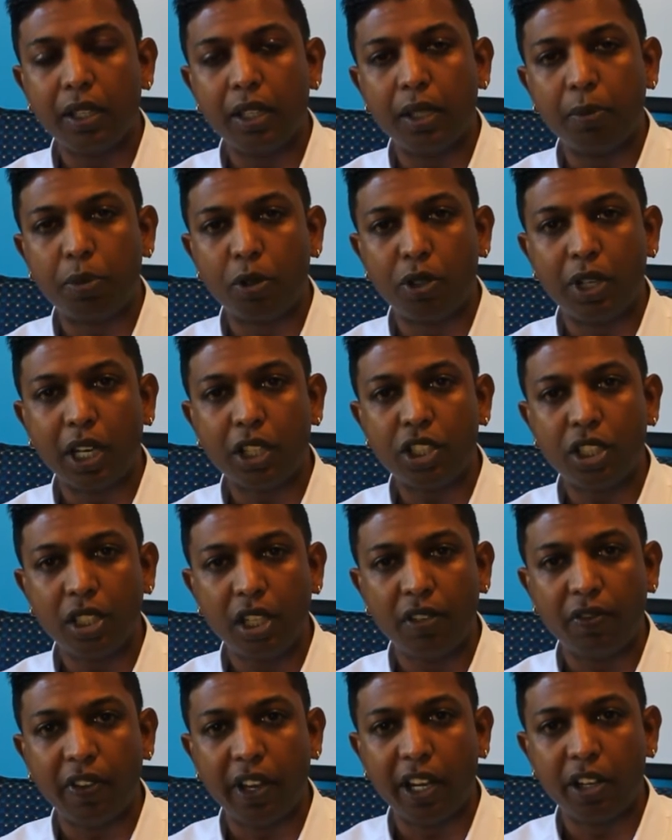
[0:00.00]
production
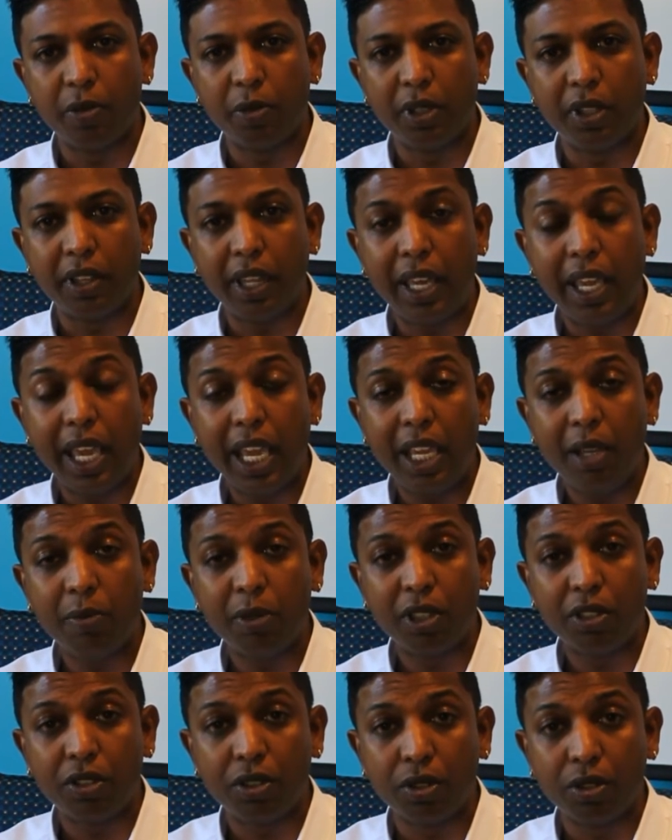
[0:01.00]
environment, they're
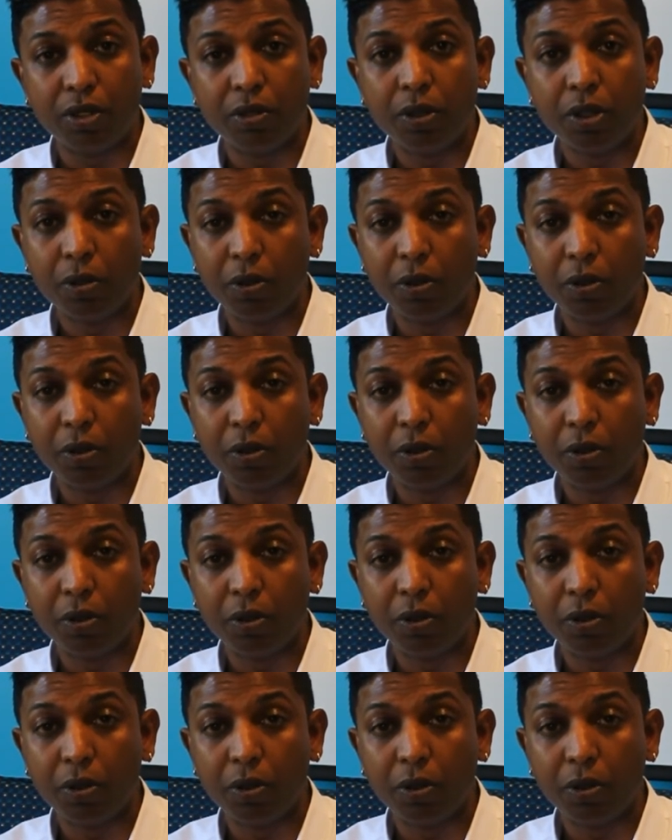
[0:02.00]
able to,